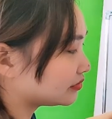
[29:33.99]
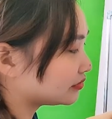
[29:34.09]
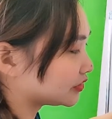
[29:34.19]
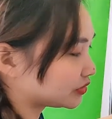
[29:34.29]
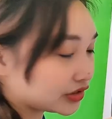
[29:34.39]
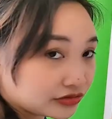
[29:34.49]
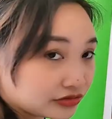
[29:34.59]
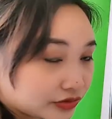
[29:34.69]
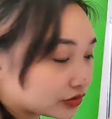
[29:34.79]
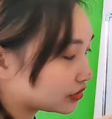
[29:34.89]
So
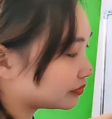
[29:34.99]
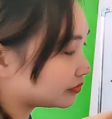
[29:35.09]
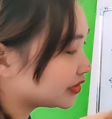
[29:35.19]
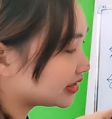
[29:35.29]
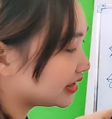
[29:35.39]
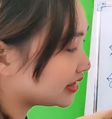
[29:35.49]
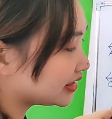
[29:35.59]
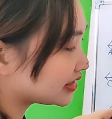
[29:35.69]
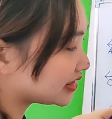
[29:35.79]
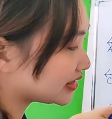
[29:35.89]
therefore, obviously, this
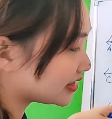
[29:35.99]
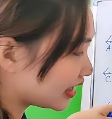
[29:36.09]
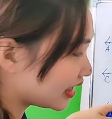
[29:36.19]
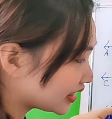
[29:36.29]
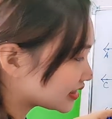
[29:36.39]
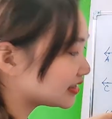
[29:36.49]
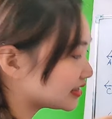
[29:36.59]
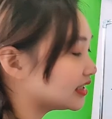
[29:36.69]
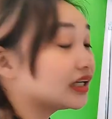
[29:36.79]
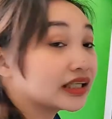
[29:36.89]
is not
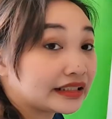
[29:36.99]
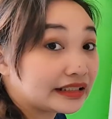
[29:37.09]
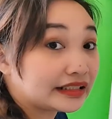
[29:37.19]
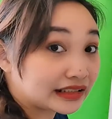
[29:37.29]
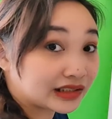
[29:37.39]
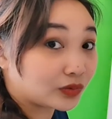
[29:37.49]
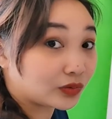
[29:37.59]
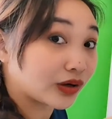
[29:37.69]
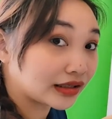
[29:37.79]
equal.